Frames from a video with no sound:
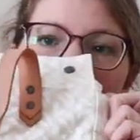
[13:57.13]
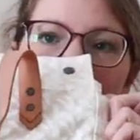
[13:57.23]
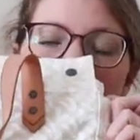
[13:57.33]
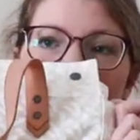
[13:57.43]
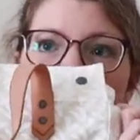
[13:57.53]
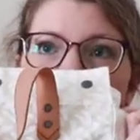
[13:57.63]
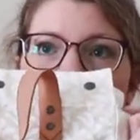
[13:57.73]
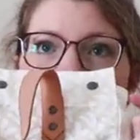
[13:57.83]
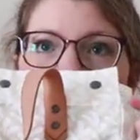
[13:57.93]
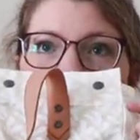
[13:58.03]

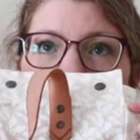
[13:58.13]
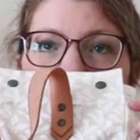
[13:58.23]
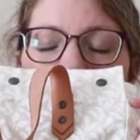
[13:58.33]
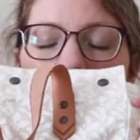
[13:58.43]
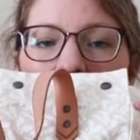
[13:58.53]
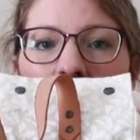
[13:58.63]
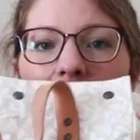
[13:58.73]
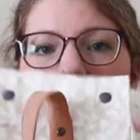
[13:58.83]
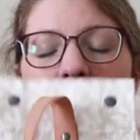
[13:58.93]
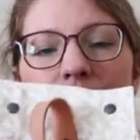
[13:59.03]
The
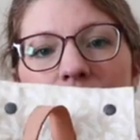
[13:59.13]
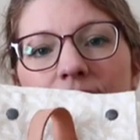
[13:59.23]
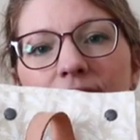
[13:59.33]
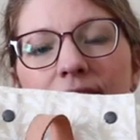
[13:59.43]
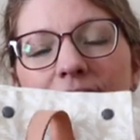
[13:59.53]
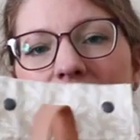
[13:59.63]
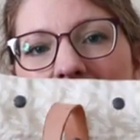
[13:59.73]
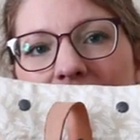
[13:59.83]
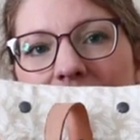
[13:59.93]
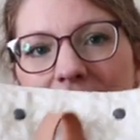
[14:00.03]
effort
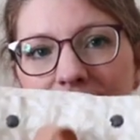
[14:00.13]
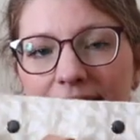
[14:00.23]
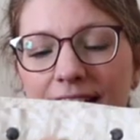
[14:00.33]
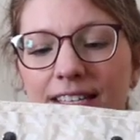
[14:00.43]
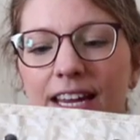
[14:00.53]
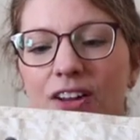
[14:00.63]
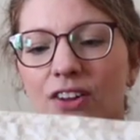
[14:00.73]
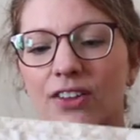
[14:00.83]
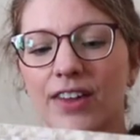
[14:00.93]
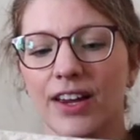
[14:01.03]
and the
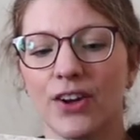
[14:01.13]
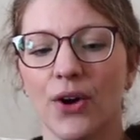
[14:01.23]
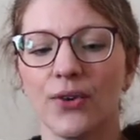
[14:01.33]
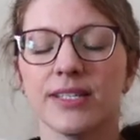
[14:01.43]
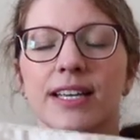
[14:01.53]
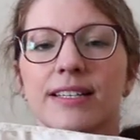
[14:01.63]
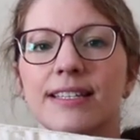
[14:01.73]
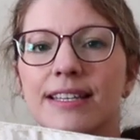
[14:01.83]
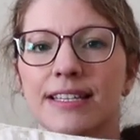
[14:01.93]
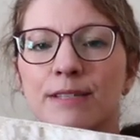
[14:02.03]
detail that goes
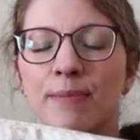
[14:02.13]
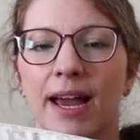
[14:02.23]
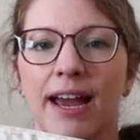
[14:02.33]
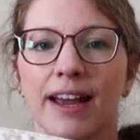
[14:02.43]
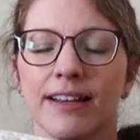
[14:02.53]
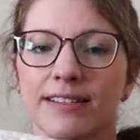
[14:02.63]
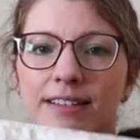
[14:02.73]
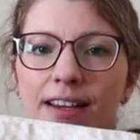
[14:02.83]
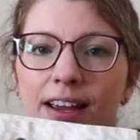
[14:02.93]
into these bags